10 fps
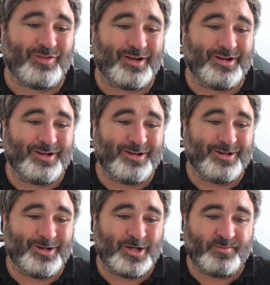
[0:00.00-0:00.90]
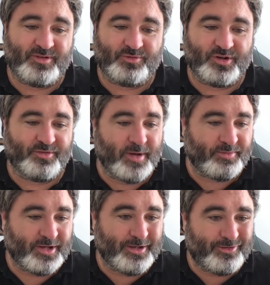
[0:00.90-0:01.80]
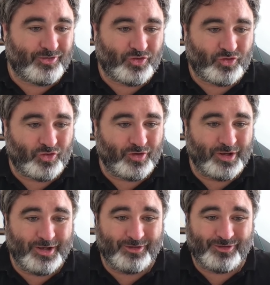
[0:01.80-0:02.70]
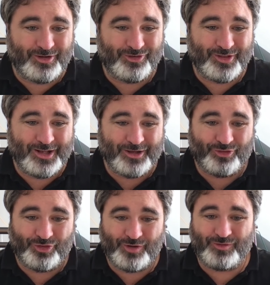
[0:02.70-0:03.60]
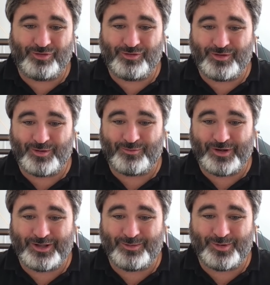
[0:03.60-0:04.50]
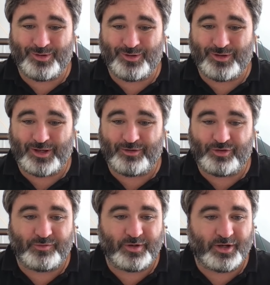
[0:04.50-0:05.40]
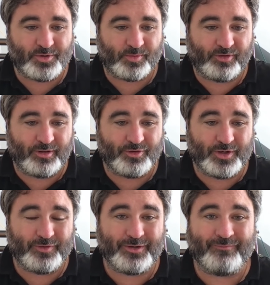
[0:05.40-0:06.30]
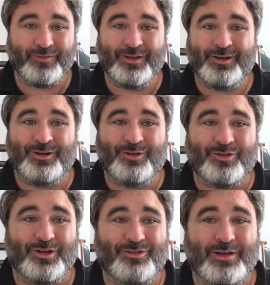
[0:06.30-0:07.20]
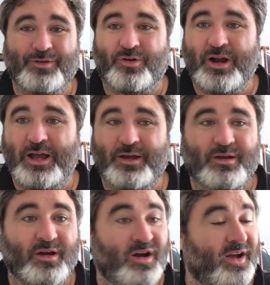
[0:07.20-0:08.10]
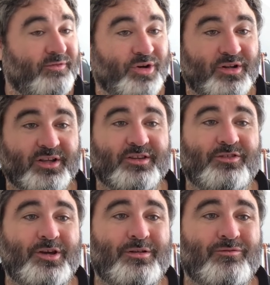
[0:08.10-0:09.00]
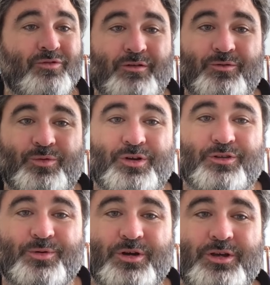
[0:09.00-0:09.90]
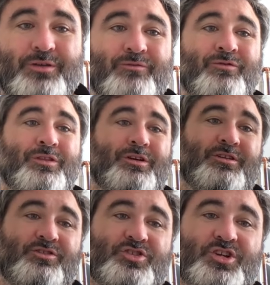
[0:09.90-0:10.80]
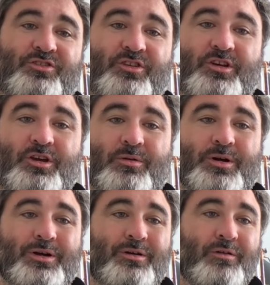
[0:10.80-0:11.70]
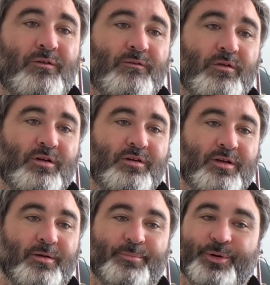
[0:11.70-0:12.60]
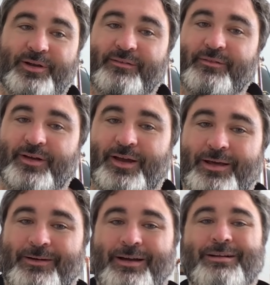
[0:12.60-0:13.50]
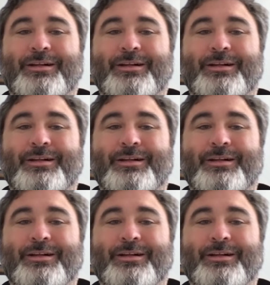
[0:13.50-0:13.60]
It says we've got some updates. It says that our services are now available, and it's serving 100% of the traffic. Let's have a crack. I have not clicked this yet. Look, it's working. She's secure. I'm pointing, anyway.